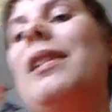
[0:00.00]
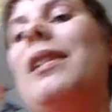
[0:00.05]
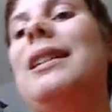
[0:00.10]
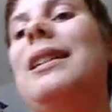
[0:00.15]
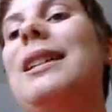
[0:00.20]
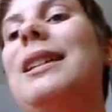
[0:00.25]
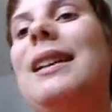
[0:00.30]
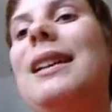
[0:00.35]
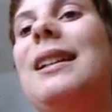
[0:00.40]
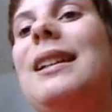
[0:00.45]

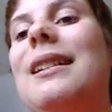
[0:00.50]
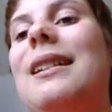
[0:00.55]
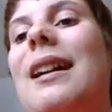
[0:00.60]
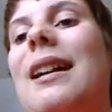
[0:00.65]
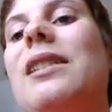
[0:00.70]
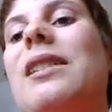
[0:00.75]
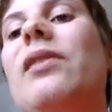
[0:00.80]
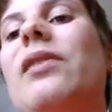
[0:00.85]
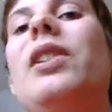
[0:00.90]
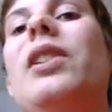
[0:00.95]
Right, they did
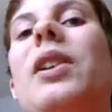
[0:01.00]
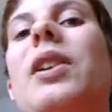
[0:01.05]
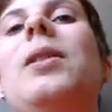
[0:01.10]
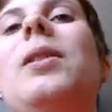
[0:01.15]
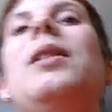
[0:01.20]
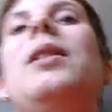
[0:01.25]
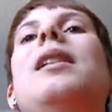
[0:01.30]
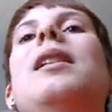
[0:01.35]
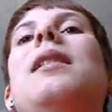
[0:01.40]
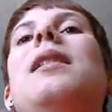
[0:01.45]
like a
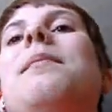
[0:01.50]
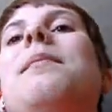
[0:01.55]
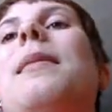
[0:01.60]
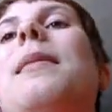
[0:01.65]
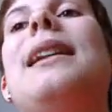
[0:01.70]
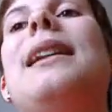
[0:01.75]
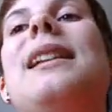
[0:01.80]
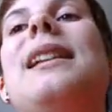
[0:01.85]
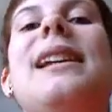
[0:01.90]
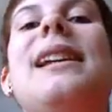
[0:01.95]
few
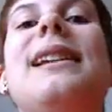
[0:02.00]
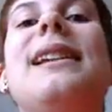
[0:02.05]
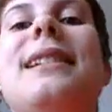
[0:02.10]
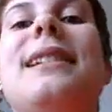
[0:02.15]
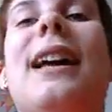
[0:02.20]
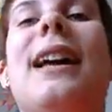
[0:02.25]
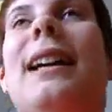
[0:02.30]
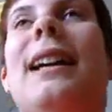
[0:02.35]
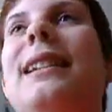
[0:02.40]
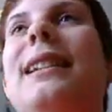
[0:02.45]
medleys
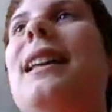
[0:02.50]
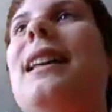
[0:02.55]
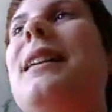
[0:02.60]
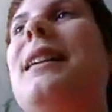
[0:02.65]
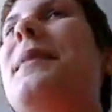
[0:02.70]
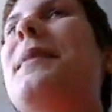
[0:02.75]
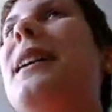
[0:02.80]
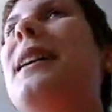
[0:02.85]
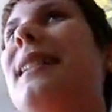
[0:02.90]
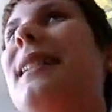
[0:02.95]
and they
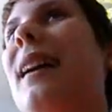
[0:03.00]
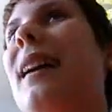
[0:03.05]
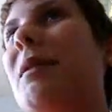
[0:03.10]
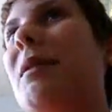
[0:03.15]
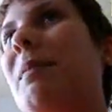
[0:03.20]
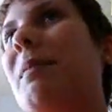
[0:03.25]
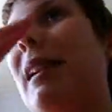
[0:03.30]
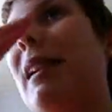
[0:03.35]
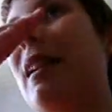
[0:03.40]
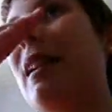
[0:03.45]
mix How
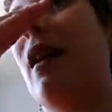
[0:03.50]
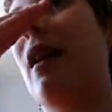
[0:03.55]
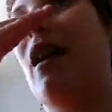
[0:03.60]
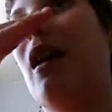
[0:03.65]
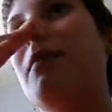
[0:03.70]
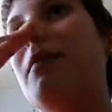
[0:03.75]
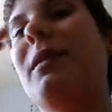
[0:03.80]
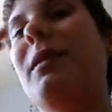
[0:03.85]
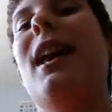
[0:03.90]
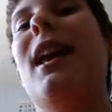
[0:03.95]
to Break a
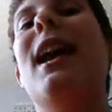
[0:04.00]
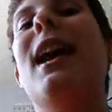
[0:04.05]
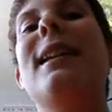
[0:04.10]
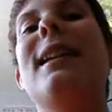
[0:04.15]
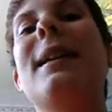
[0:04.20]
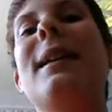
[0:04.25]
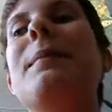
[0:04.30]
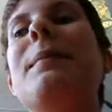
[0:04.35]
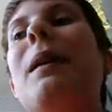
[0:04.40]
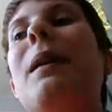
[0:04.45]
Heart with
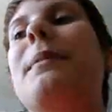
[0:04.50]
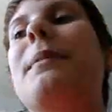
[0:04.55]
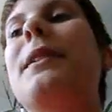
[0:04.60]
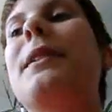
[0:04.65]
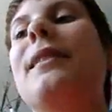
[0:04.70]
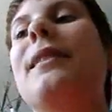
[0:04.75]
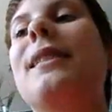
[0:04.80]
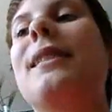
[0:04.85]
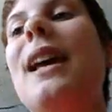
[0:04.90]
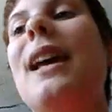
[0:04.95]
Halo by
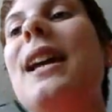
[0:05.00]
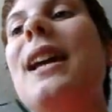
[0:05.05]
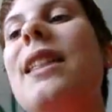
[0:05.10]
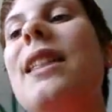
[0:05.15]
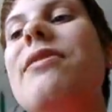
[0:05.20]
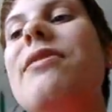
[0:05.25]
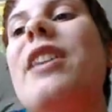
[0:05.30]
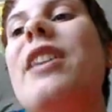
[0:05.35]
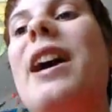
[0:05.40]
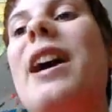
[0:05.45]
Beyonce
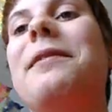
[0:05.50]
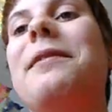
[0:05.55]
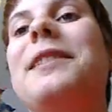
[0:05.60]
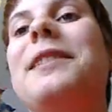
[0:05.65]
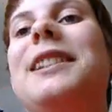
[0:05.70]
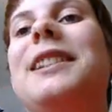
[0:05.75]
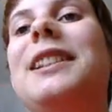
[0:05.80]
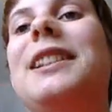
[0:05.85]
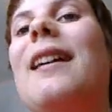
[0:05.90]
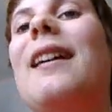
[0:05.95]
and that
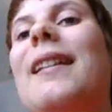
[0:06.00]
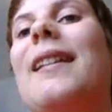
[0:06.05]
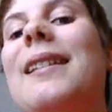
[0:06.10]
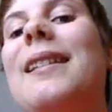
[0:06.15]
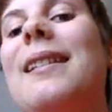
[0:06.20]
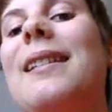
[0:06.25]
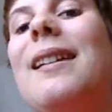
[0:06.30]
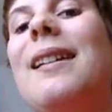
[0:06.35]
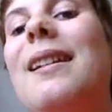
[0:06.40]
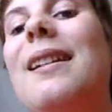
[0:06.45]
was
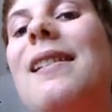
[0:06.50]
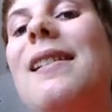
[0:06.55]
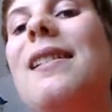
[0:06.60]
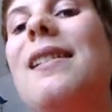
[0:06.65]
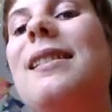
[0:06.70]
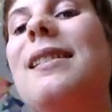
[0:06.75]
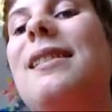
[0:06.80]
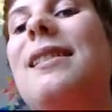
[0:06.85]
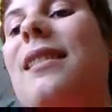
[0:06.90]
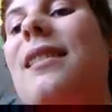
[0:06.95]
just
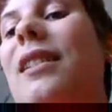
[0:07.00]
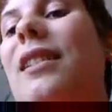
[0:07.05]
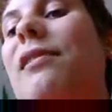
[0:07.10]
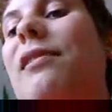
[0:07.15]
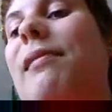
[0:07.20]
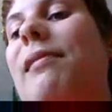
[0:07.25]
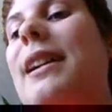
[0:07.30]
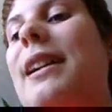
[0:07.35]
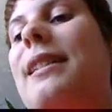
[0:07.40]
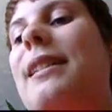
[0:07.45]
the
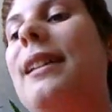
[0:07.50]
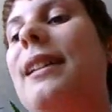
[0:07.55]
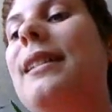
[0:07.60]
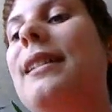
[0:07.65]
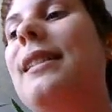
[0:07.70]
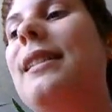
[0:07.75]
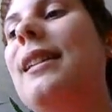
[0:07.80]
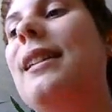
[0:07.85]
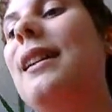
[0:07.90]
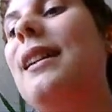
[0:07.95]

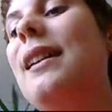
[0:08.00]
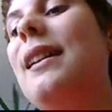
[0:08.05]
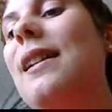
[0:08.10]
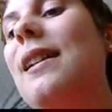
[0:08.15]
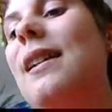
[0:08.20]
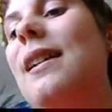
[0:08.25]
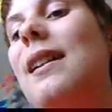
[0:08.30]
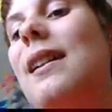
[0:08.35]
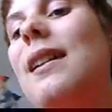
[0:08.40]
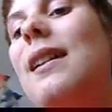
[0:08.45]
greatest
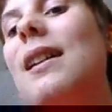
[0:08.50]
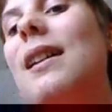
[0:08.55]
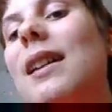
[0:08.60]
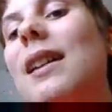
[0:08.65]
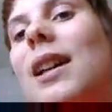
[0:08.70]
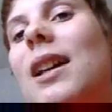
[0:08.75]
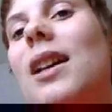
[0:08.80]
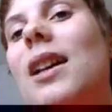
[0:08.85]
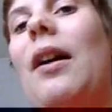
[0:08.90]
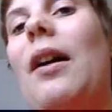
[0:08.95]

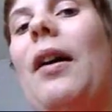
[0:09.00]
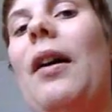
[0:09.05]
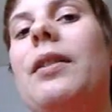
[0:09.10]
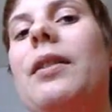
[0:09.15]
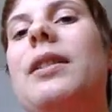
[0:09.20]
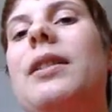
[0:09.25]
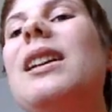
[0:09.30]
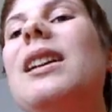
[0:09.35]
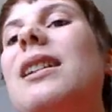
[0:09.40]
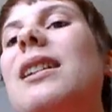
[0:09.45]

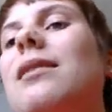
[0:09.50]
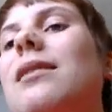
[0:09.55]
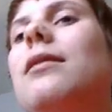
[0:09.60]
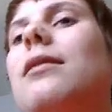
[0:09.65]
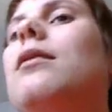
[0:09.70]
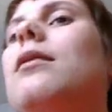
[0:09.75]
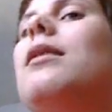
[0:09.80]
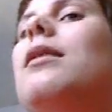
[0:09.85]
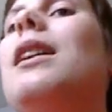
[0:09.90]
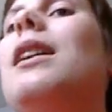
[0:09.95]
oh they
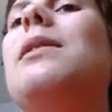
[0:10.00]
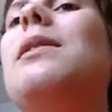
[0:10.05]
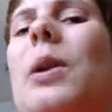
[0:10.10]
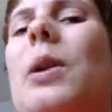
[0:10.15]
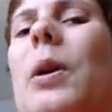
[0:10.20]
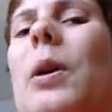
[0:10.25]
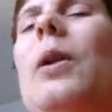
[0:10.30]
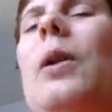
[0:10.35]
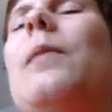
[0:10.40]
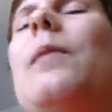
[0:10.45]
they were
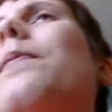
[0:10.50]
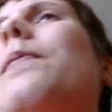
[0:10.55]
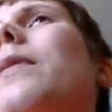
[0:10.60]
hot